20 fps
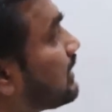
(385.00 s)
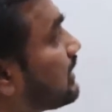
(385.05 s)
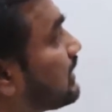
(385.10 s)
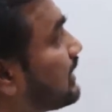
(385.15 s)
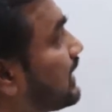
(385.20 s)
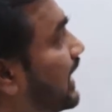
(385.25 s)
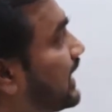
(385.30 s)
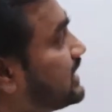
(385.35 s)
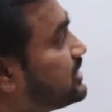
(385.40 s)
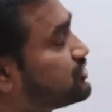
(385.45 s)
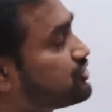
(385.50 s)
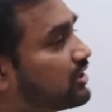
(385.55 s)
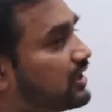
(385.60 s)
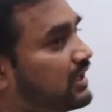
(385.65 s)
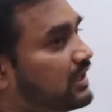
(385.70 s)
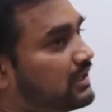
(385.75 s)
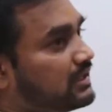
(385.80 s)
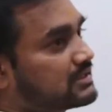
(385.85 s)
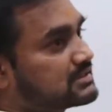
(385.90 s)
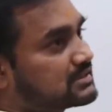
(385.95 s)
light
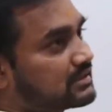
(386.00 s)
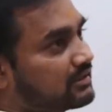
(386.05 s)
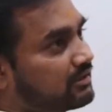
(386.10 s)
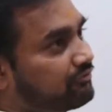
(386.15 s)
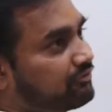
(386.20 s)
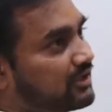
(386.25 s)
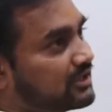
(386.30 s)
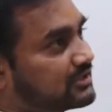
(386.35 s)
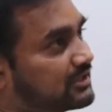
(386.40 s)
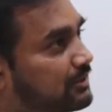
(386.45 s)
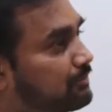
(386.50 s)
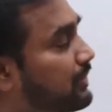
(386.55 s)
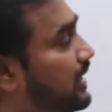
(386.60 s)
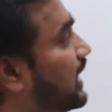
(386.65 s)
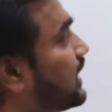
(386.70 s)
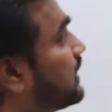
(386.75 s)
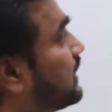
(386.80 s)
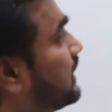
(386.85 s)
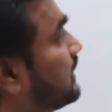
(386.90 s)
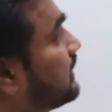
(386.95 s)
ray is reflecting
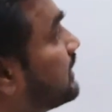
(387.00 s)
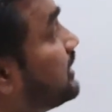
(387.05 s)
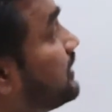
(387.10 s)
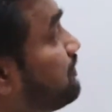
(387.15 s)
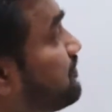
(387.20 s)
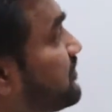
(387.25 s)
back in the